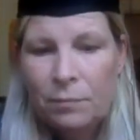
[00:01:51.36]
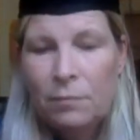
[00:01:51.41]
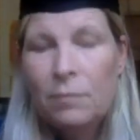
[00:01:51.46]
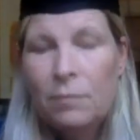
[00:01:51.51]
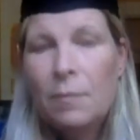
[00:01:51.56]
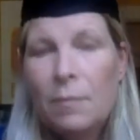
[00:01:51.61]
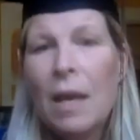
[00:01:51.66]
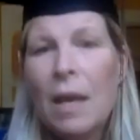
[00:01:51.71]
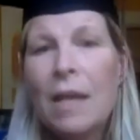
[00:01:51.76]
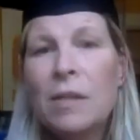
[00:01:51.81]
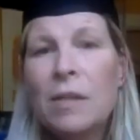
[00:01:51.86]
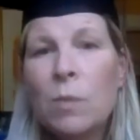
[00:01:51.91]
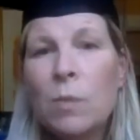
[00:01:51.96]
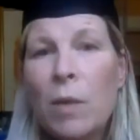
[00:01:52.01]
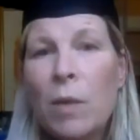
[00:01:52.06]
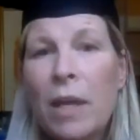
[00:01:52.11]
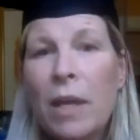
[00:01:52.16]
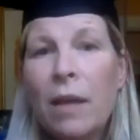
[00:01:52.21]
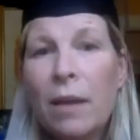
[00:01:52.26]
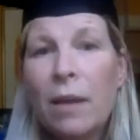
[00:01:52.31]
As
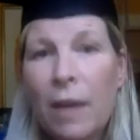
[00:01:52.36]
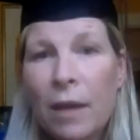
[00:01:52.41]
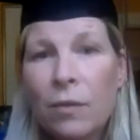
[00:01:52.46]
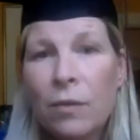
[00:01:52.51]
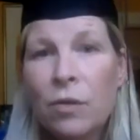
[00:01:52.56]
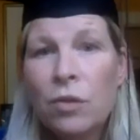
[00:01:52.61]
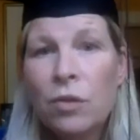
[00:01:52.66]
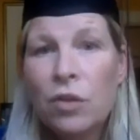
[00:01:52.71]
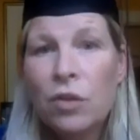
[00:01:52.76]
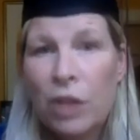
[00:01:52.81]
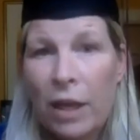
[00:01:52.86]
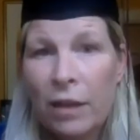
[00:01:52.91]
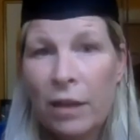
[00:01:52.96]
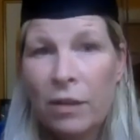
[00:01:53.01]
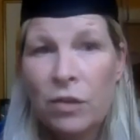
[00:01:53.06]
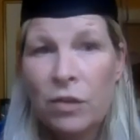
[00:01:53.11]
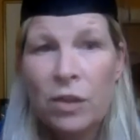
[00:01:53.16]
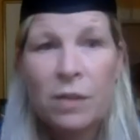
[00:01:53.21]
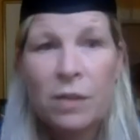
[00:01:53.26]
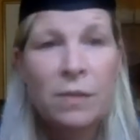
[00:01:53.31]
we encounter
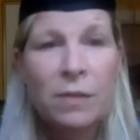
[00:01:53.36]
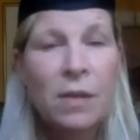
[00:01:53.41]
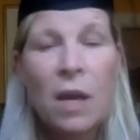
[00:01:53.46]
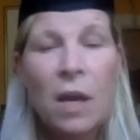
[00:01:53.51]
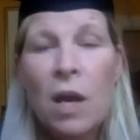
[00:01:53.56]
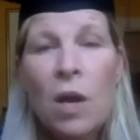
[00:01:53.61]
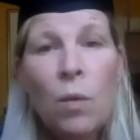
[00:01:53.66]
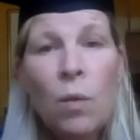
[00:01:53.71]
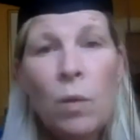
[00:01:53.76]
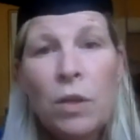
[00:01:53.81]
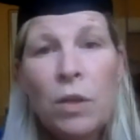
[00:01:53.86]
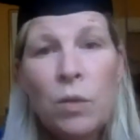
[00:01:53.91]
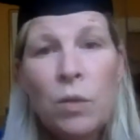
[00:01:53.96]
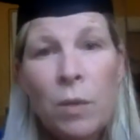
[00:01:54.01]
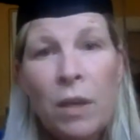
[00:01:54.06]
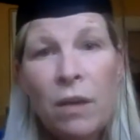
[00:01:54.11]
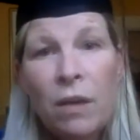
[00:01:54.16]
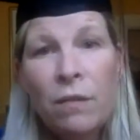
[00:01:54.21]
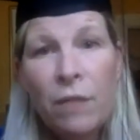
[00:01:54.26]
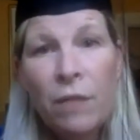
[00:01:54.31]
challenges, which we
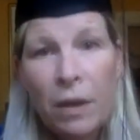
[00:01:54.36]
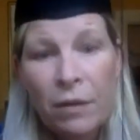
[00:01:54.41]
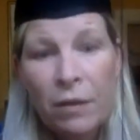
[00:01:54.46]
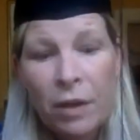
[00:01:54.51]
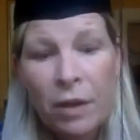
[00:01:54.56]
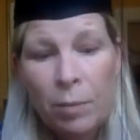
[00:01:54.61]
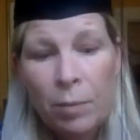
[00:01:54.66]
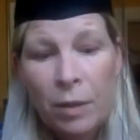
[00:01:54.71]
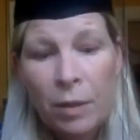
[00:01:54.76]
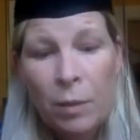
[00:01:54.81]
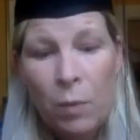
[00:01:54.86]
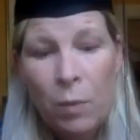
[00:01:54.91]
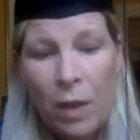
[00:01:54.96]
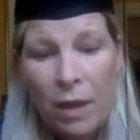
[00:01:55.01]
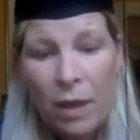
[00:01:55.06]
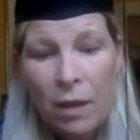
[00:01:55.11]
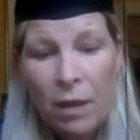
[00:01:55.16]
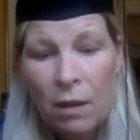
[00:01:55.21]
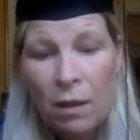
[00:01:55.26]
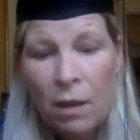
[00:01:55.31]
invariably
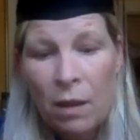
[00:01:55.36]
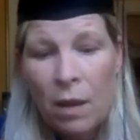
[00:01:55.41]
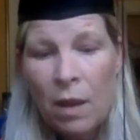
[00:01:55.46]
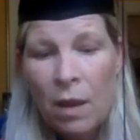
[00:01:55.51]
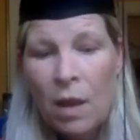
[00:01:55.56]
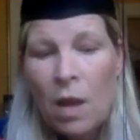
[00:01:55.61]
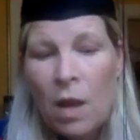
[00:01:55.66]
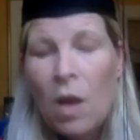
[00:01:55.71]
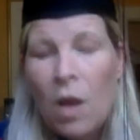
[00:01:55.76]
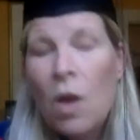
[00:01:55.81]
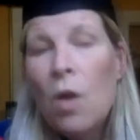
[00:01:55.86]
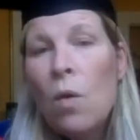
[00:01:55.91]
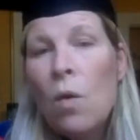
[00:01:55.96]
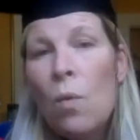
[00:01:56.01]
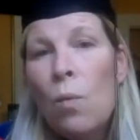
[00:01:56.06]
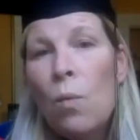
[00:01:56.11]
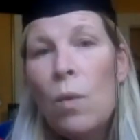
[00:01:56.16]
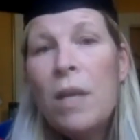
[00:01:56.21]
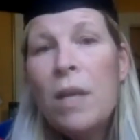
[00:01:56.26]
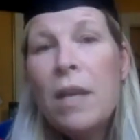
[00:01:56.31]
will,
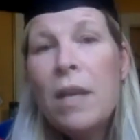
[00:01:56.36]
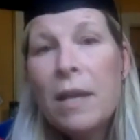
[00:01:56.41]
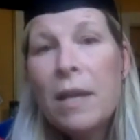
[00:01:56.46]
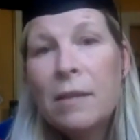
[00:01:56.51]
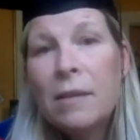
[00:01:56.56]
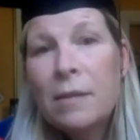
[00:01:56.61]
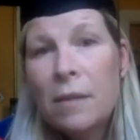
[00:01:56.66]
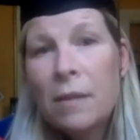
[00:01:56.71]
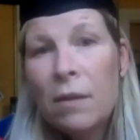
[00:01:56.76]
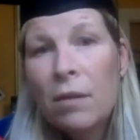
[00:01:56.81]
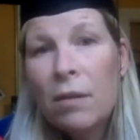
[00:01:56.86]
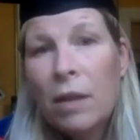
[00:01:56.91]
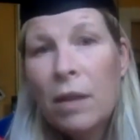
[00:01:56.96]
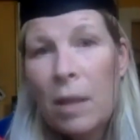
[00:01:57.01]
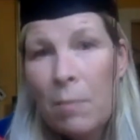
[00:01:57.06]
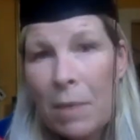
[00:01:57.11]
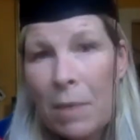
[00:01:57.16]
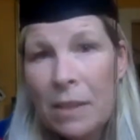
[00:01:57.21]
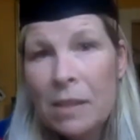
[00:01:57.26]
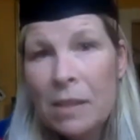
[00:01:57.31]
we necessarily
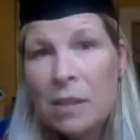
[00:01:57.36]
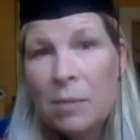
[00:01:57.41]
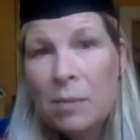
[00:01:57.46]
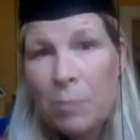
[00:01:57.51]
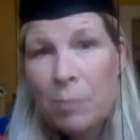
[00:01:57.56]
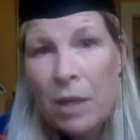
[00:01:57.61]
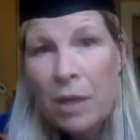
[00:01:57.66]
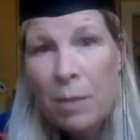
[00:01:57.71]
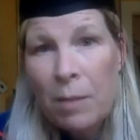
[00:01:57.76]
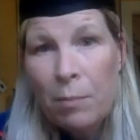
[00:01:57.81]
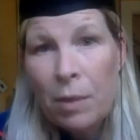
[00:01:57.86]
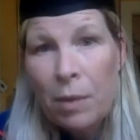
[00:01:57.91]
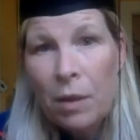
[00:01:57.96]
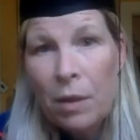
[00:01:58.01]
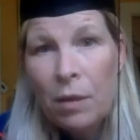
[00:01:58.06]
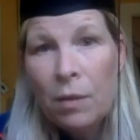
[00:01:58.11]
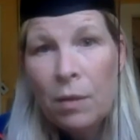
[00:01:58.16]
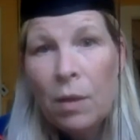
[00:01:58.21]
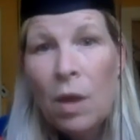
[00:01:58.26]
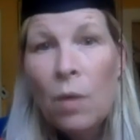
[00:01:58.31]
must be nimble.
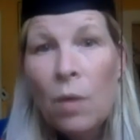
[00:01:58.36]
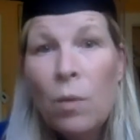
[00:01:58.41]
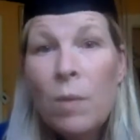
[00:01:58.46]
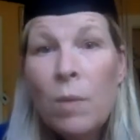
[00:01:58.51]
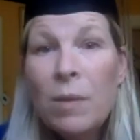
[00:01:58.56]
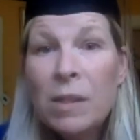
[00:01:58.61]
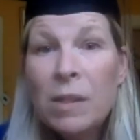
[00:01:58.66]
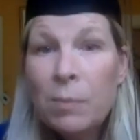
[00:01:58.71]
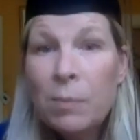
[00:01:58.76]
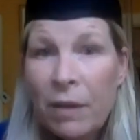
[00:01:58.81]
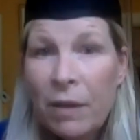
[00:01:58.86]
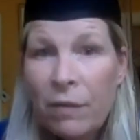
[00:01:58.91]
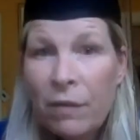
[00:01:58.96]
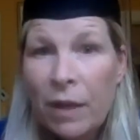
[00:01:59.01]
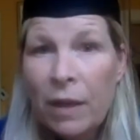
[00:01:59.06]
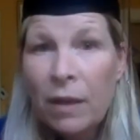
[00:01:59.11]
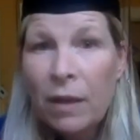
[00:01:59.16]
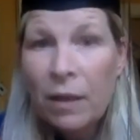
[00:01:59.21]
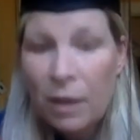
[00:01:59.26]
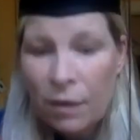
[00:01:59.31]
We must pivot,
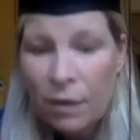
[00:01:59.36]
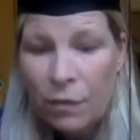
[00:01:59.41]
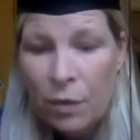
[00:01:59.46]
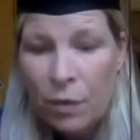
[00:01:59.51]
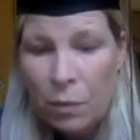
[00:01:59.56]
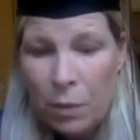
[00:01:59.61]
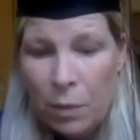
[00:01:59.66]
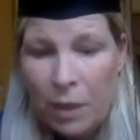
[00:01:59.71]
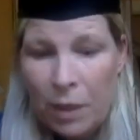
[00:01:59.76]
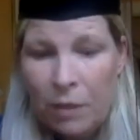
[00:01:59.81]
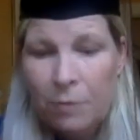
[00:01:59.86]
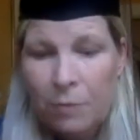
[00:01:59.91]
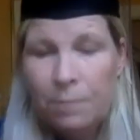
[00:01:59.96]
if you will.